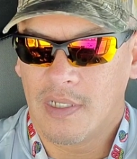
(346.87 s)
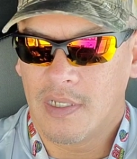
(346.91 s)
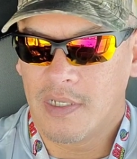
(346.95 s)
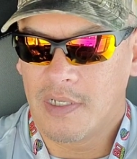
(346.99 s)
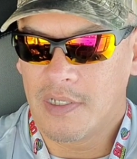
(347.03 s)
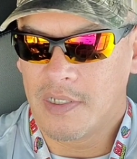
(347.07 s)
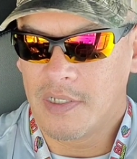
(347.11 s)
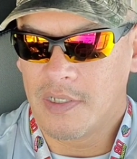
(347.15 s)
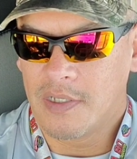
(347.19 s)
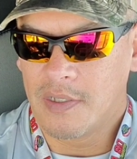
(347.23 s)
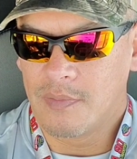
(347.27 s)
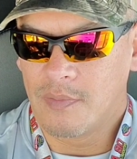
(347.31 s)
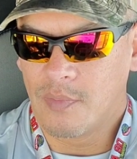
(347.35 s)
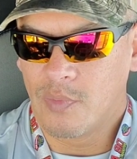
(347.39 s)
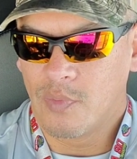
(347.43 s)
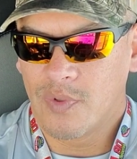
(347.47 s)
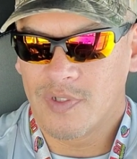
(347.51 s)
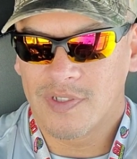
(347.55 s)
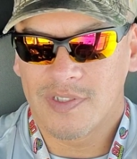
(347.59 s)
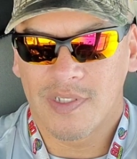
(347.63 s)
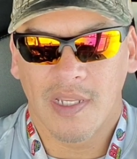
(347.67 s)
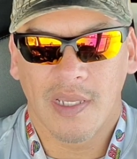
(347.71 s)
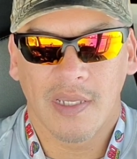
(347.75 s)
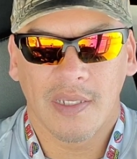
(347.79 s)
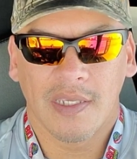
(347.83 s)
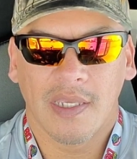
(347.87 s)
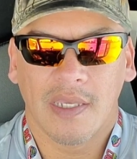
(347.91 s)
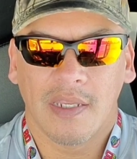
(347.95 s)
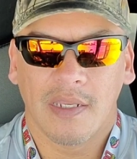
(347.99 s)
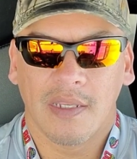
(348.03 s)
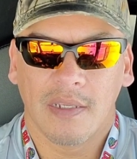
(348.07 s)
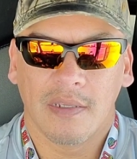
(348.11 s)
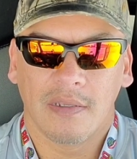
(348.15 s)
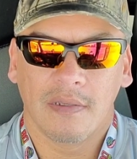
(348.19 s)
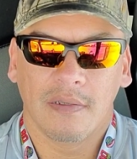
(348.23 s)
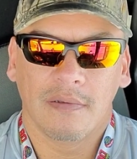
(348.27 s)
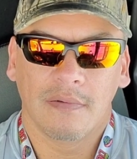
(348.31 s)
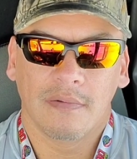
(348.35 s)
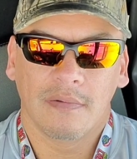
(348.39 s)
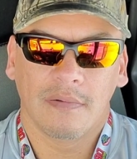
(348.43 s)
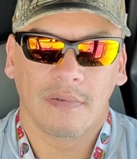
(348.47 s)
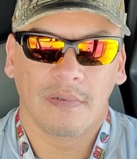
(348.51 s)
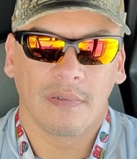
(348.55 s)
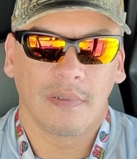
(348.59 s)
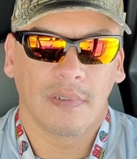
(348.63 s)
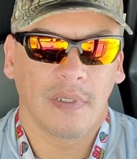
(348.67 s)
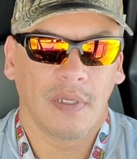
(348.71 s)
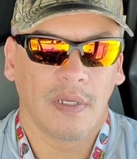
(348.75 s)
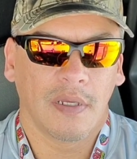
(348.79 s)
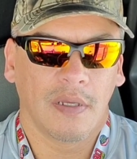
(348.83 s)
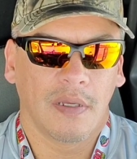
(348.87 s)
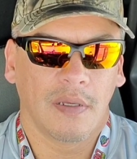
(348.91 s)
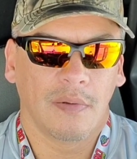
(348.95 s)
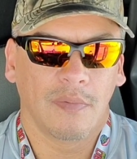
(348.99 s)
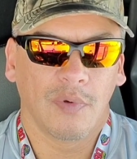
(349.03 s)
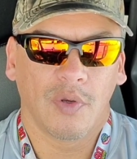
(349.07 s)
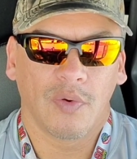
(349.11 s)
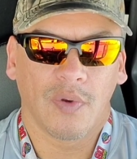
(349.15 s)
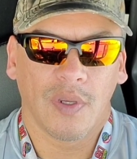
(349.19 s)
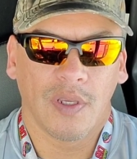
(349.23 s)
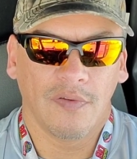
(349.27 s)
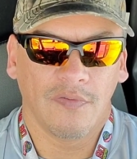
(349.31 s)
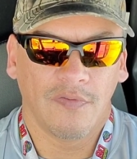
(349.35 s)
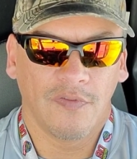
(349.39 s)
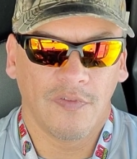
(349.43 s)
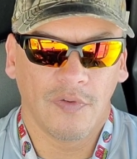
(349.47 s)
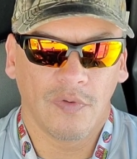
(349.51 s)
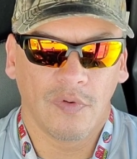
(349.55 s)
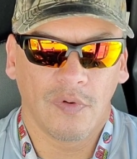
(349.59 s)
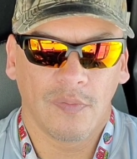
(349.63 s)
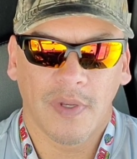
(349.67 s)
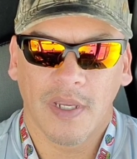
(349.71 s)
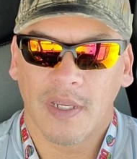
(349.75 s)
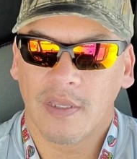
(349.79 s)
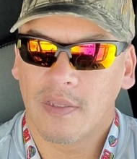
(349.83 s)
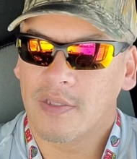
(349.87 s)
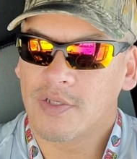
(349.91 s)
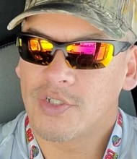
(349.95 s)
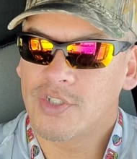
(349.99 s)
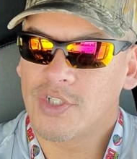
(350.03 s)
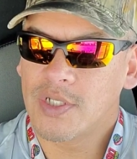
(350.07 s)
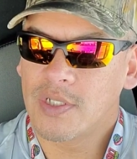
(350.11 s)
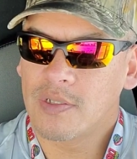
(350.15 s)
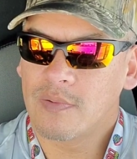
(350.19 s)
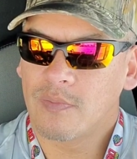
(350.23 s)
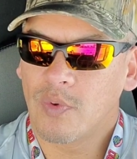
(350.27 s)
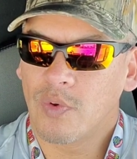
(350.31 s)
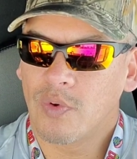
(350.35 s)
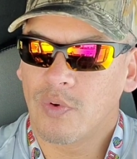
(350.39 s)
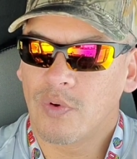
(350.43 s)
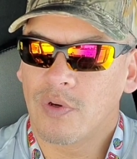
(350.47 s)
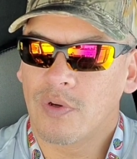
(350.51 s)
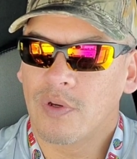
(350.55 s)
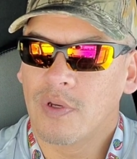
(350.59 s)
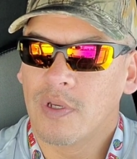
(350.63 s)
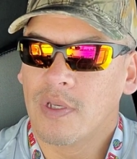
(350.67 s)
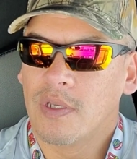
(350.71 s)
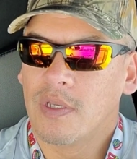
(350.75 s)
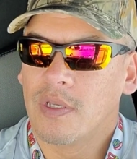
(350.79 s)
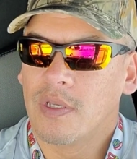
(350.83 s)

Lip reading: Was not getting great fuel mileage anymore,